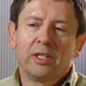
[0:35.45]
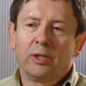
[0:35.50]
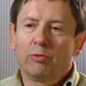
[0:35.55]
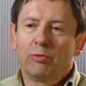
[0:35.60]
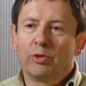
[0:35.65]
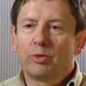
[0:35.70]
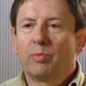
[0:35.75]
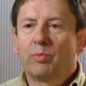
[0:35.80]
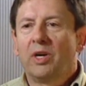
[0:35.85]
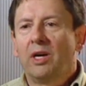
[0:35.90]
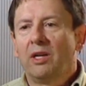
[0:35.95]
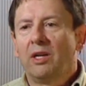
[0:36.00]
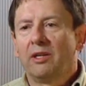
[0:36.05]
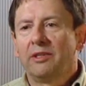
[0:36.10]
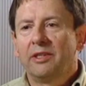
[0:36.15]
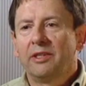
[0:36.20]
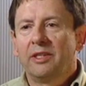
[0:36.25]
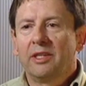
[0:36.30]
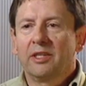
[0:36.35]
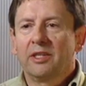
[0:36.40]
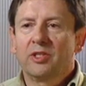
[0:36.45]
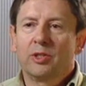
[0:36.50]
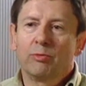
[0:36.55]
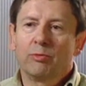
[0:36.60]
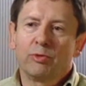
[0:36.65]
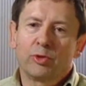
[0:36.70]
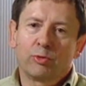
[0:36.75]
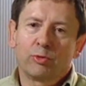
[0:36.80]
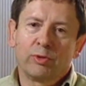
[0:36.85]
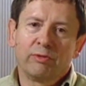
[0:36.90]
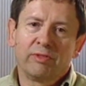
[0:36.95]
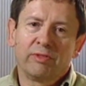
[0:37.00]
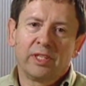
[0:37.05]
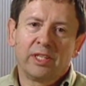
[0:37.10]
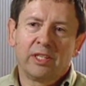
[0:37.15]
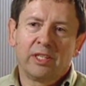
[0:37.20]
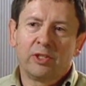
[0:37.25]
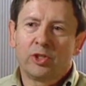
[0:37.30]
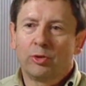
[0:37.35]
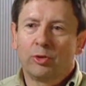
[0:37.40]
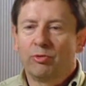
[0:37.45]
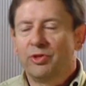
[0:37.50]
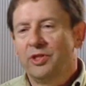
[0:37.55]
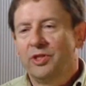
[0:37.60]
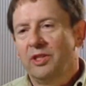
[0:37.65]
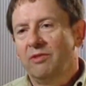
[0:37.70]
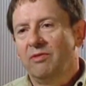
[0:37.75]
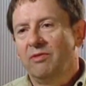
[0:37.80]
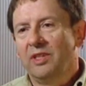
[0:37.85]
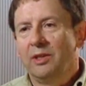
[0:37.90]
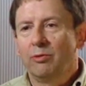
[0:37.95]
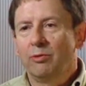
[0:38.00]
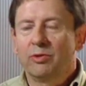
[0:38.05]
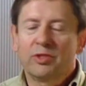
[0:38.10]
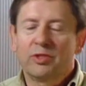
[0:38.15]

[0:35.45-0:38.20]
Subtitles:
It was politics, it was revenge, it was envy,